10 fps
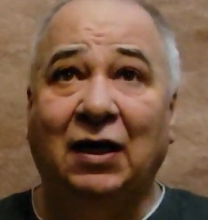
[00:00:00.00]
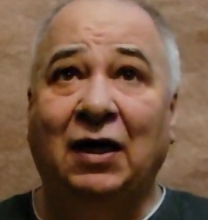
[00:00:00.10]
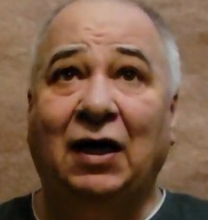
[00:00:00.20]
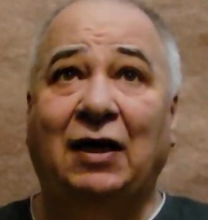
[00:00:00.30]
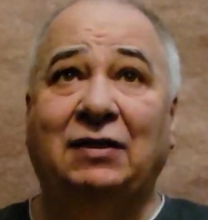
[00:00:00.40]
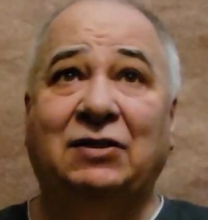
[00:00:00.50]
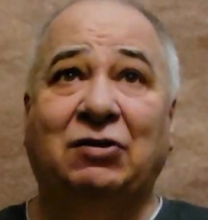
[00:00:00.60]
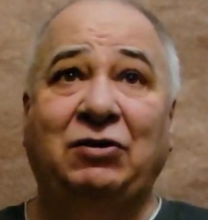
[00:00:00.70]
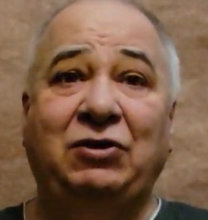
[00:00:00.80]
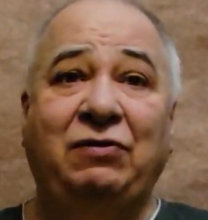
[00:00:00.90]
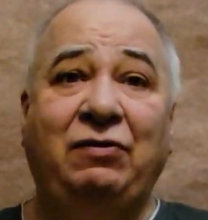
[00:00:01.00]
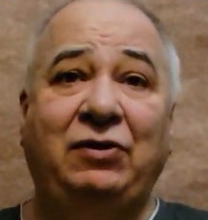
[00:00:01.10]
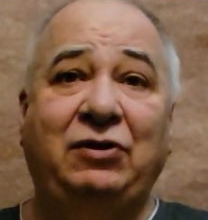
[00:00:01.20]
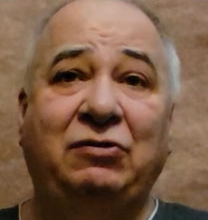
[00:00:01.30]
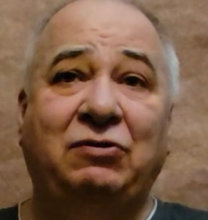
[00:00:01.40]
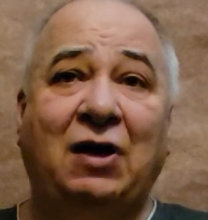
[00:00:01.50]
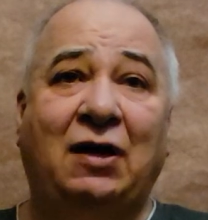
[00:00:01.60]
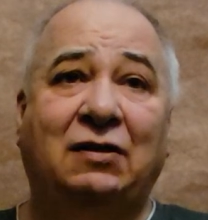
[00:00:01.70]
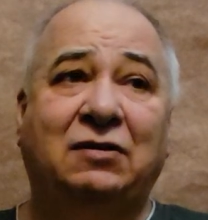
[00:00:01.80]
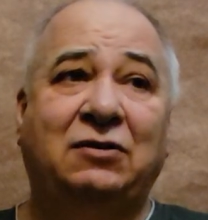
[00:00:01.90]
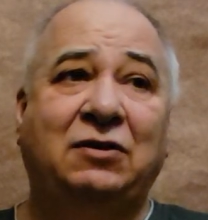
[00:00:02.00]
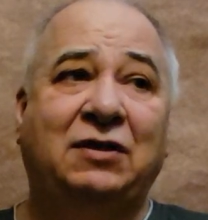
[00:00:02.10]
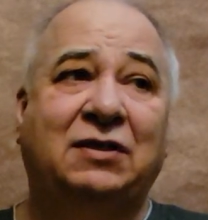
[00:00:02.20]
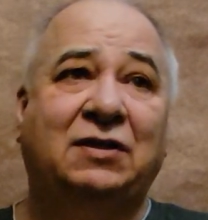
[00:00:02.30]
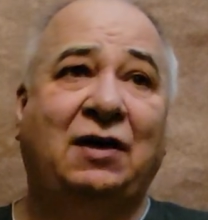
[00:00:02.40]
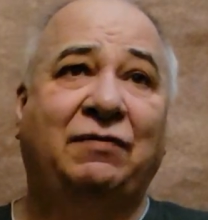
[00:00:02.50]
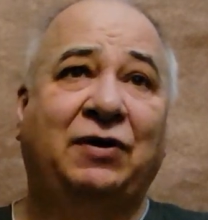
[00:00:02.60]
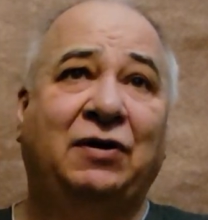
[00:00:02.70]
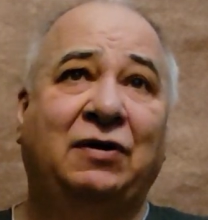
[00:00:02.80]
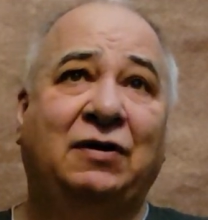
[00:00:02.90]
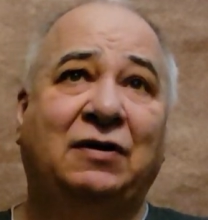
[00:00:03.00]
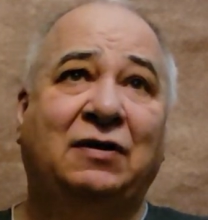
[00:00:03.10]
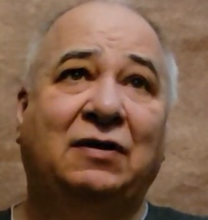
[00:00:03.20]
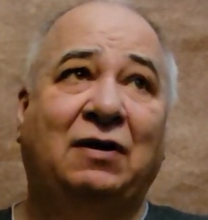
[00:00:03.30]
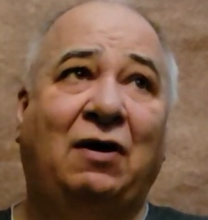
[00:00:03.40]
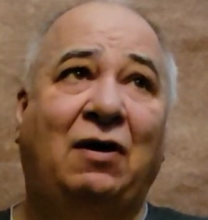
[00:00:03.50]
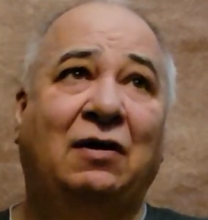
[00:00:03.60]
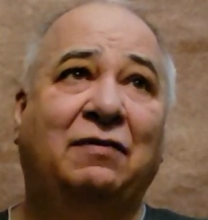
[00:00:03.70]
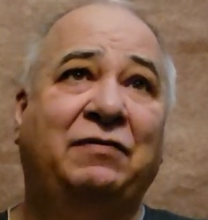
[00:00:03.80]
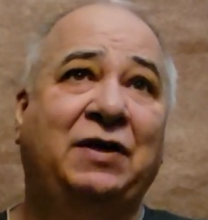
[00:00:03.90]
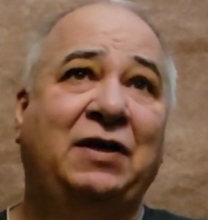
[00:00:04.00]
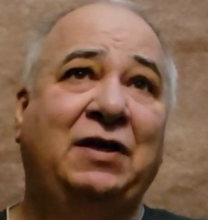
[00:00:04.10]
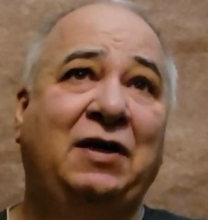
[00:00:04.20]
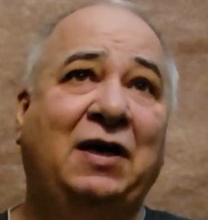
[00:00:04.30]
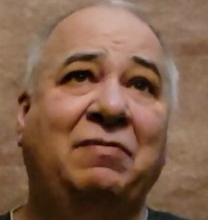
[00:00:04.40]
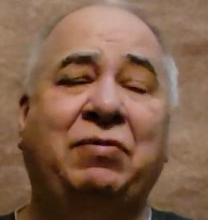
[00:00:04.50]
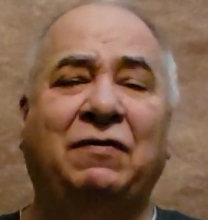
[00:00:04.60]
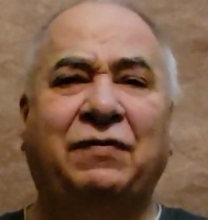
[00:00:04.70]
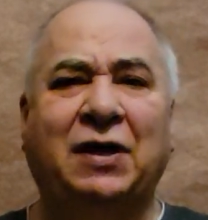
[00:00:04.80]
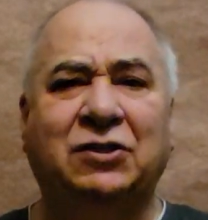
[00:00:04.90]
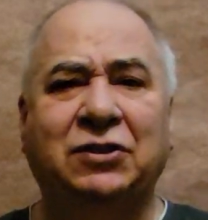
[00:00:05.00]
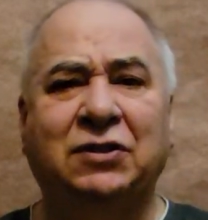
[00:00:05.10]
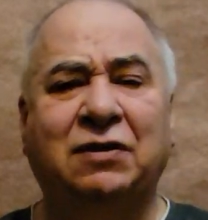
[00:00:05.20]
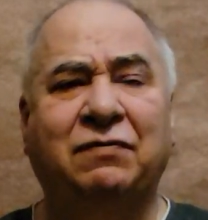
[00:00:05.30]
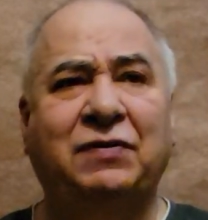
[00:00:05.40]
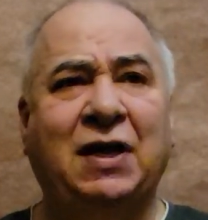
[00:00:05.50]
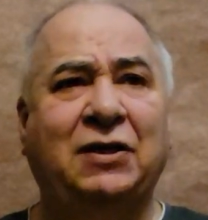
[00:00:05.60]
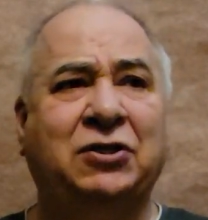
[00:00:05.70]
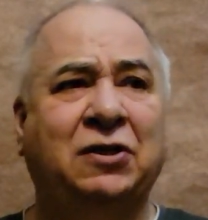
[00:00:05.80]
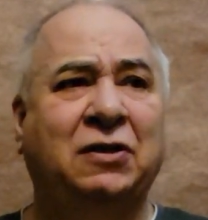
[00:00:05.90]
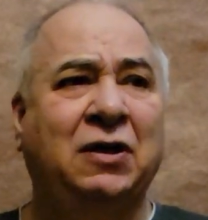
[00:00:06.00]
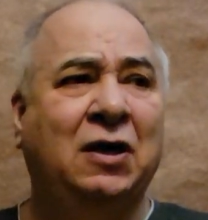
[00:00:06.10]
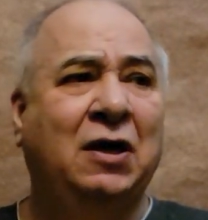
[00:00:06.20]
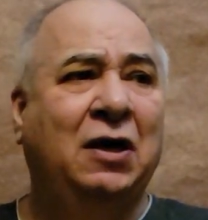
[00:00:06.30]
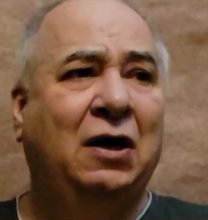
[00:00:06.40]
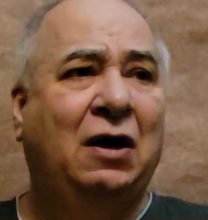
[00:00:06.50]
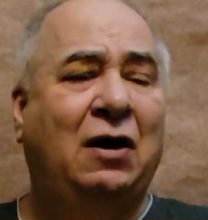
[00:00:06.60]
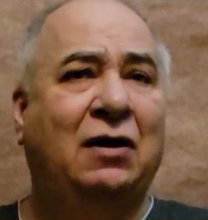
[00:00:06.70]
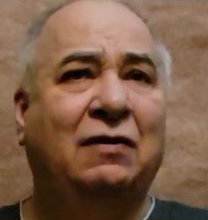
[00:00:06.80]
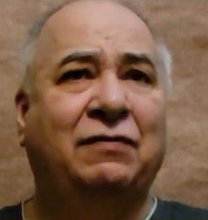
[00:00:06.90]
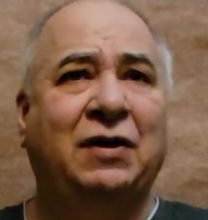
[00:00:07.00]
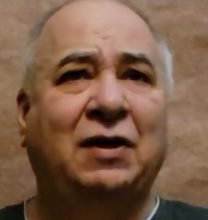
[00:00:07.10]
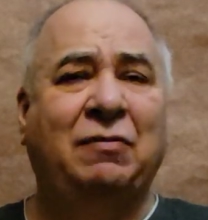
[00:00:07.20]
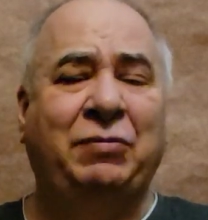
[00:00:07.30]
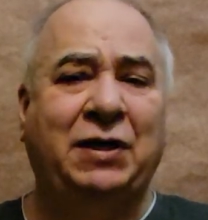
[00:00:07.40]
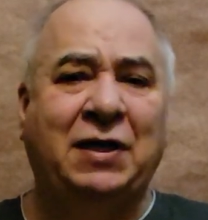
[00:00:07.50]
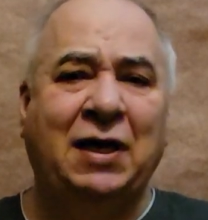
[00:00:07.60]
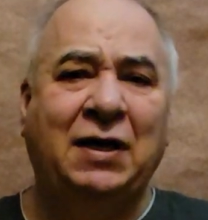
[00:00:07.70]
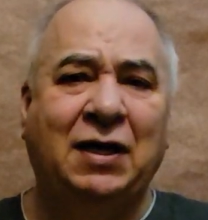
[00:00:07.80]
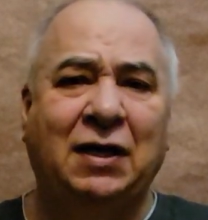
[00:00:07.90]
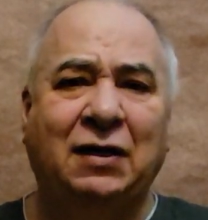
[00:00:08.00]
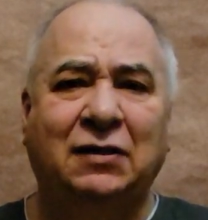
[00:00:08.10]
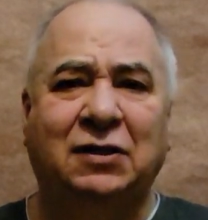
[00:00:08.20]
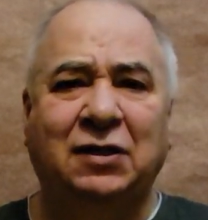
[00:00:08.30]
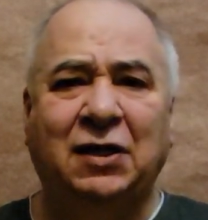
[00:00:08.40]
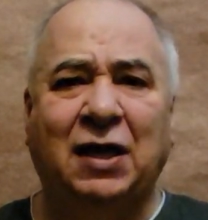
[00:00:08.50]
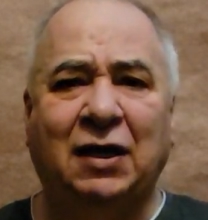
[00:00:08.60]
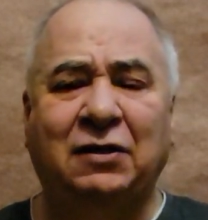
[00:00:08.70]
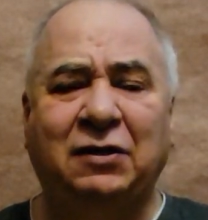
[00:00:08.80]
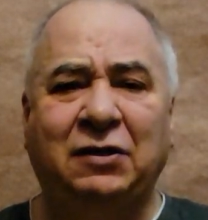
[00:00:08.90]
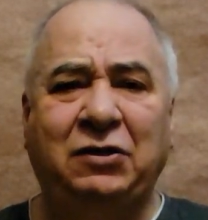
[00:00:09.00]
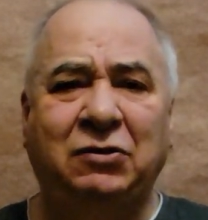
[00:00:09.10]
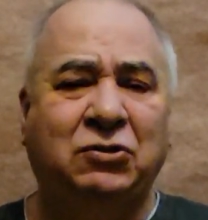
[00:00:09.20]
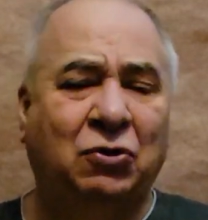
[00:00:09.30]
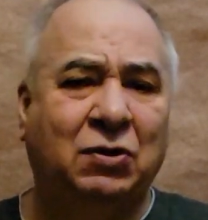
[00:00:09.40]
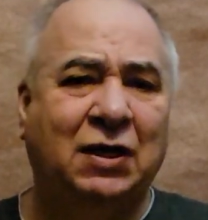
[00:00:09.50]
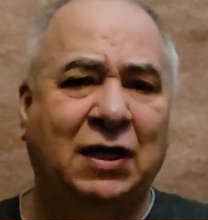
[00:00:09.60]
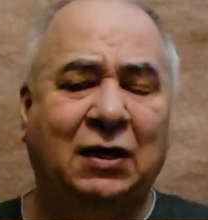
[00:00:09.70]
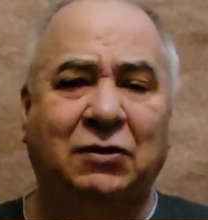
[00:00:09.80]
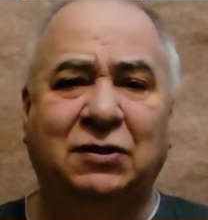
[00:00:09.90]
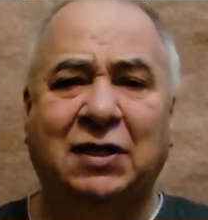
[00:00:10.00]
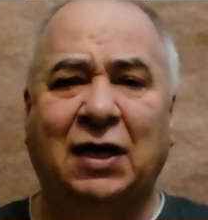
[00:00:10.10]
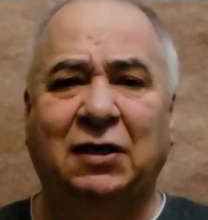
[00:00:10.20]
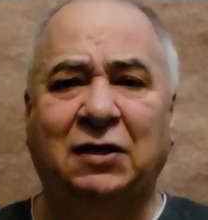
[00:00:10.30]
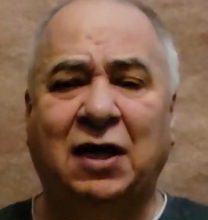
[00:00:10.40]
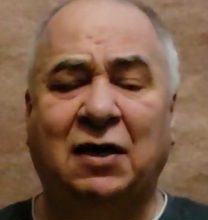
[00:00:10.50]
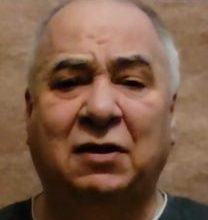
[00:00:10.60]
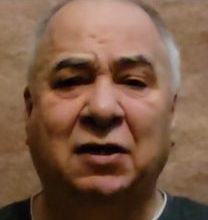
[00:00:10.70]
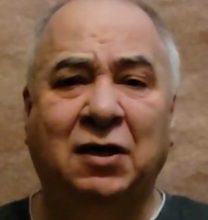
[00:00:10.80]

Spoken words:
and so you got to discover all of the imperfections of nature, all of the beginning to the end. You totally understand death.